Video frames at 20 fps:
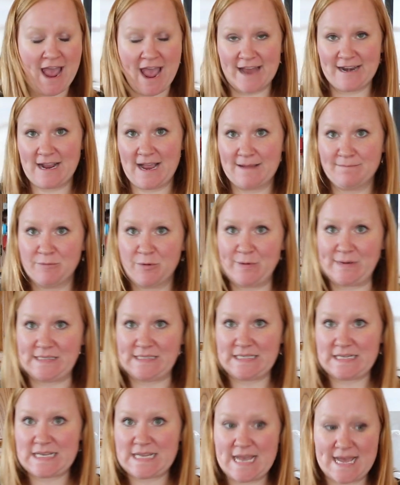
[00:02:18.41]
and I'm going
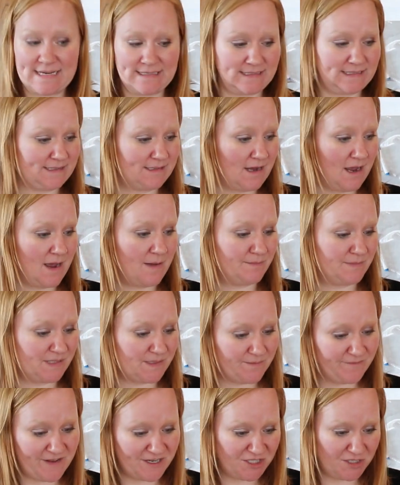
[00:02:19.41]
to get
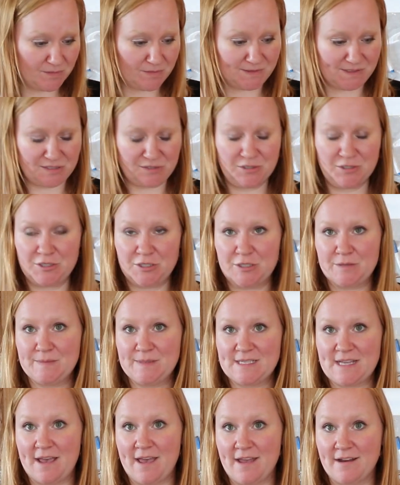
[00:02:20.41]
some vegetables and
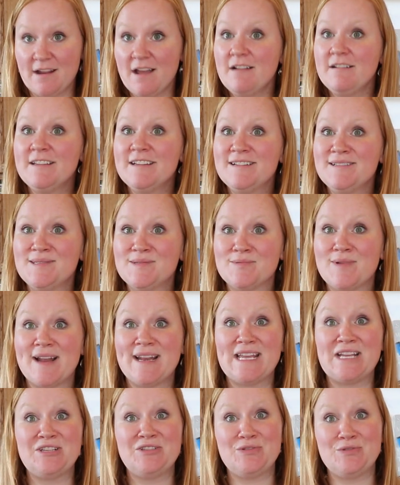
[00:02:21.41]
herbs and onions
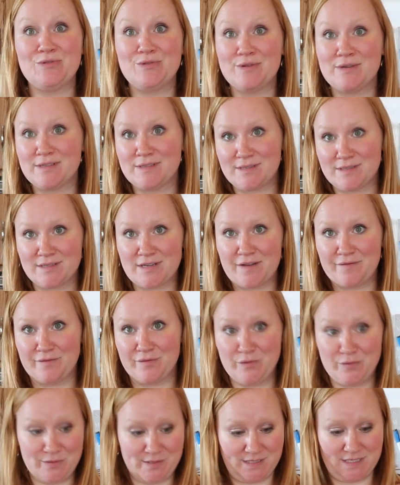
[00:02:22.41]
ready to
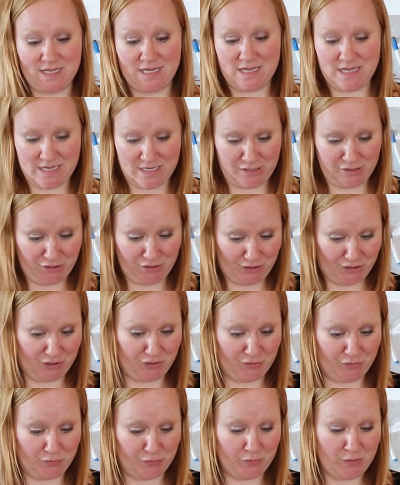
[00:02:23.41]
stuff loosely
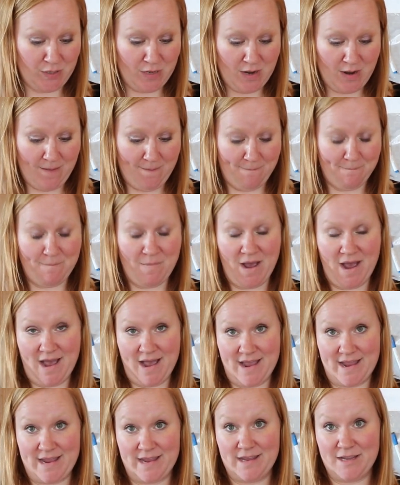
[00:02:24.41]
into
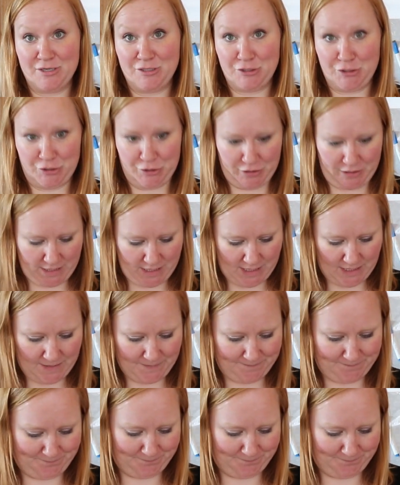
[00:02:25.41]
my turkey.